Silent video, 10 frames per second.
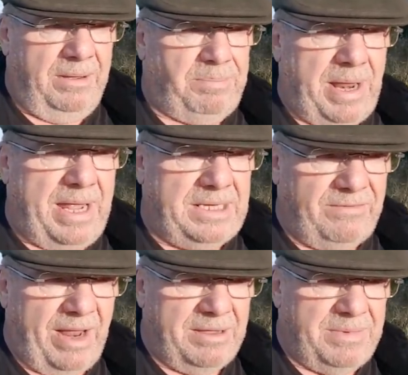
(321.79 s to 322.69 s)
planned
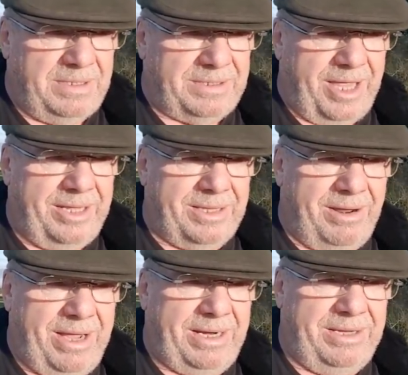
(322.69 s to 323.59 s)
development, then the
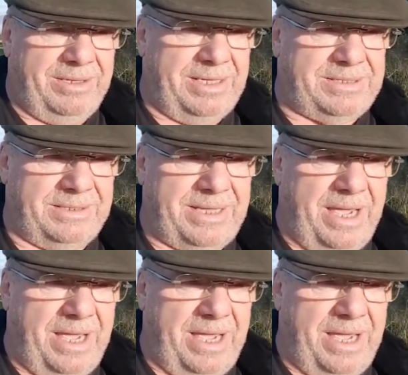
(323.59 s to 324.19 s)
likelihood is that